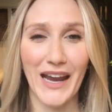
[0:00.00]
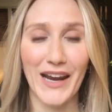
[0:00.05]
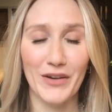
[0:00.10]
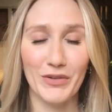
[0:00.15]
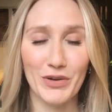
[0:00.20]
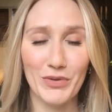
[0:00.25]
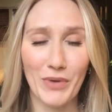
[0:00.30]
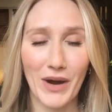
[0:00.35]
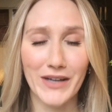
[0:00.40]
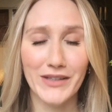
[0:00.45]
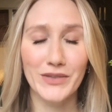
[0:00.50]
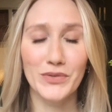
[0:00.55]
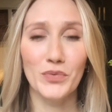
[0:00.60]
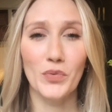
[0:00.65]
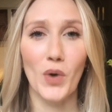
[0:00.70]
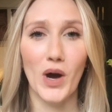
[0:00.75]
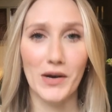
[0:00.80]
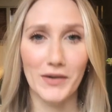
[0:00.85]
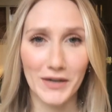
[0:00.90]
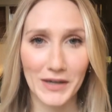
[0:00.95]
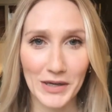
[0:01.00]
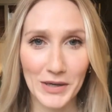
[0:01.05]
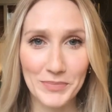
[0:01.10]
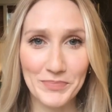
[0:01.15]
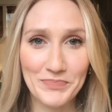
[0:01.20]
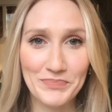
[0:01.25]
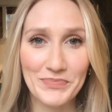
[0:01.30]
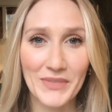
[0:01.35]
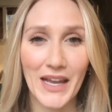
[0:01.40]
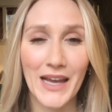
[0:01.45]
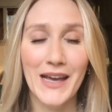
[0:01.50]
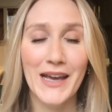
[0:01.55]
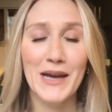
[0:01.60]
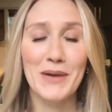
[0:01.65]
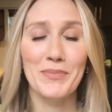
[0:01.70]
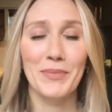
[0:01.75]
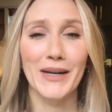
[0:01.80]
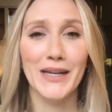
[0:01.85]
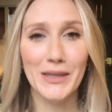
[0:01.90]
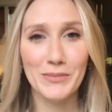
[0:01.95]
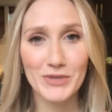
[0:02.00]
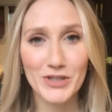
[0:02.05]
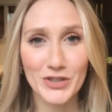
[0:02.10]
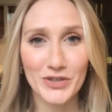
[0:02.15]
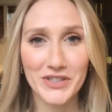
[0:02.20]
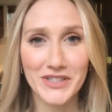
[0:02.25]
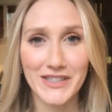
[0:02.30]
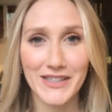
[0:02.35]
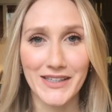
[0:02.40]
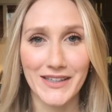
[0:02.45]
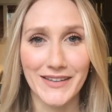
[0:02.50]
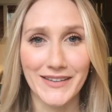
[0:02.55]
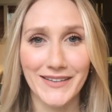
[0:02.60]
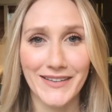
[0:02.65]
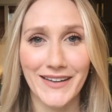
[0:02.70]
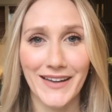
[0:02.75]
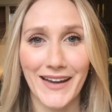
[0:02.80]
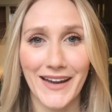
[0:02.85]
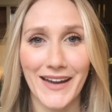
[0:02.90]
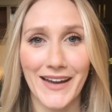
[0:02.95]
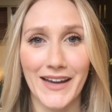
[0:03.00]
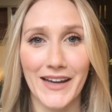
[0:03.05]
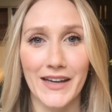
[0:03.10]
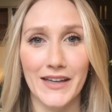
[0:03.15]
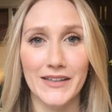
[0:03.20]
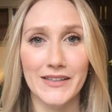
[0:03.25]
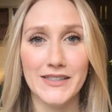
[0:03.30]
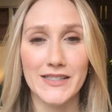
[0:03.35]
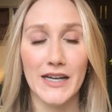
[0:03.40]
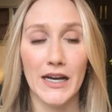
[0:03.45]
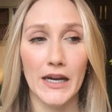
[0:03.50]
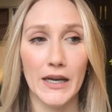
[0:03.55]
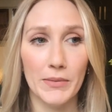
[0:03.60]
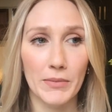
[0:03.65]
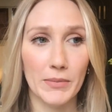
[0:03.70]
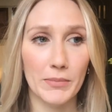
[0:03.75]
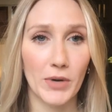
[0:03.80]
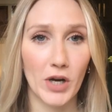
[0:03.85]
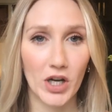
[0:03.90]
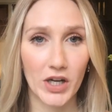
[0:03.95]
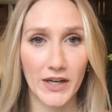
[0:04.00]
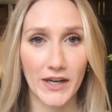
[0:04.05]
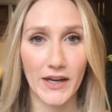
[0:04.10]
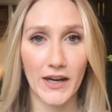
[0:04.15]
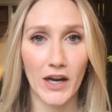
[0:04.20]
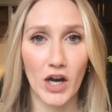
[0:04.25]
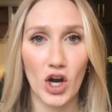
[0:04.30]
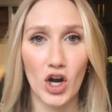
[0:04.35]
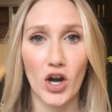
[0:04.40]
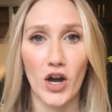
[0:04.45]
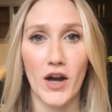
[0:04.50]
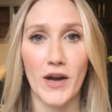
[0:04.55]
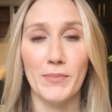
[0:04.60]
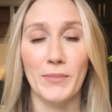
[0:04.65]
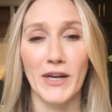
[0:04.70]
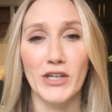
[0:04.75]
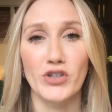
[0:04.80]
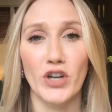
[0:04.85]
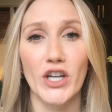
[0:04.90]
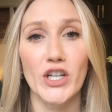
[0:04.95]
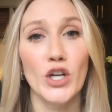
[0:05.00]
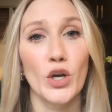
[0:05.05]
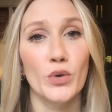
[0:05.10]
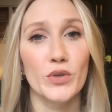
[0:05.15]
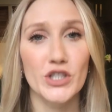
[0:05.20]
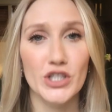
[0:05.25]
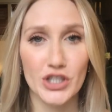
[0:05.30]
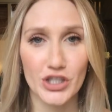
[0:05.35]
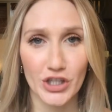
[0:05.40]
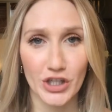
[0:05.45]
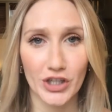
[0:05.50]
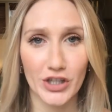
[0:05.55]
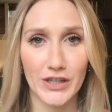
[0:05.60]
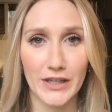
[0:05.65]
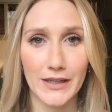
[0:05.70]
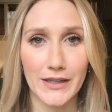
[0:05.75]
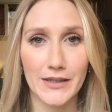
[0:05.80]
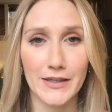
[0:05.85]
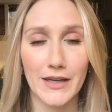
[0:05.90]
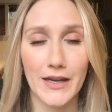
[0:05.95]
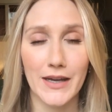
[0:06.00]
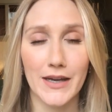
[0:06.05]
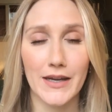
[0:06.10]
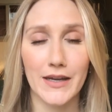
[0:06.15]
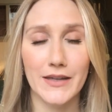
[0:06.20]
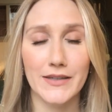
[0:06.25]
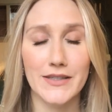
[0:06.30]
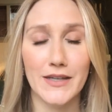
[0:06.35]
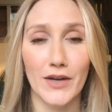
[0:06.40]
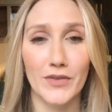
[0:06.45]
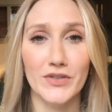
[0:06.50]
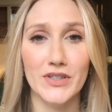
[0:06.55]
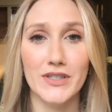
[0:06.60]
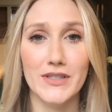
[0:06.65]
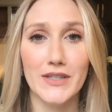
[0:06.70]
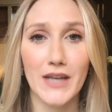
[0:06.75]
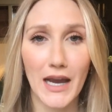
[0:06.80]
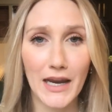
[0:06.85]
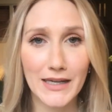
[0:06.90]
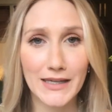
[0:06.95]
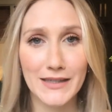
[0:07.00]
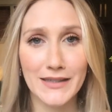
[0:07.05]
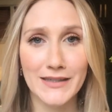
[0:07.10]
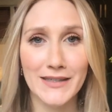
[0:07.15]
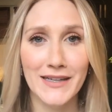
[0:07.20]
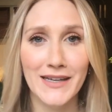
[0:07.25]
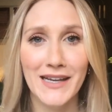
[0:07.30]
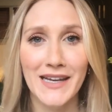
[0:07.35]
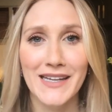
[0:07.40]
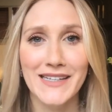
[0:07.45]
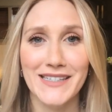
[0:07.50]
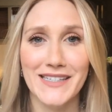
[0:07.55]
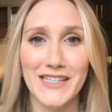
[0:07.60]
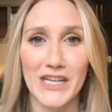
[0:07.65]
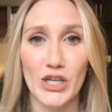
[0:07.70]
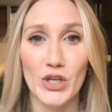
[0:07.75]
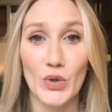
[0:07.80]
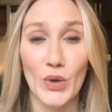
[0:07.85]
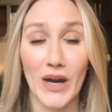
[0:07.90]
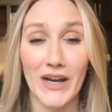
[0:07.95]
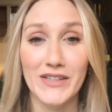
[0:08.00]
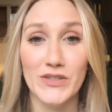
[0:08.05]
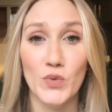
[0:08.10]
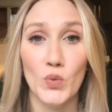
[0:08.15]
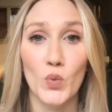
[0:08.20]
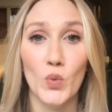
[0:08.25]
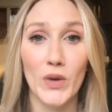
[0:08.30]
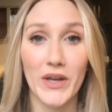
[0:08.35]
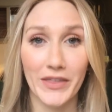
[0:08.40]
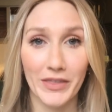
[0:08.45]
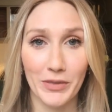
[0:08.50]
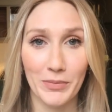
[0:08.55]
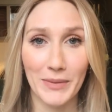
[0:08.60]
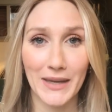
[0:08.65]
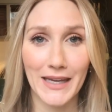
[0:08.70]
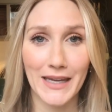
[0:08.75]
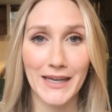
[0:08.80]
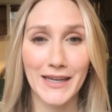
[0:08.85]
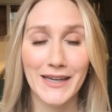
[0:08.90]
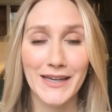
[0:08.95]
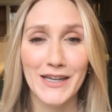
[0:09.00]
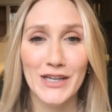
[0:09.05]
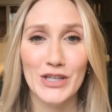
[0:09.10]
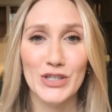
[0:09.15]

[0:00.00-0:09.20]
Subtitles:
everyone, welcome. My name is Christine and I am embarking on my Tretinoin journey, and I've decided to take you guys with me.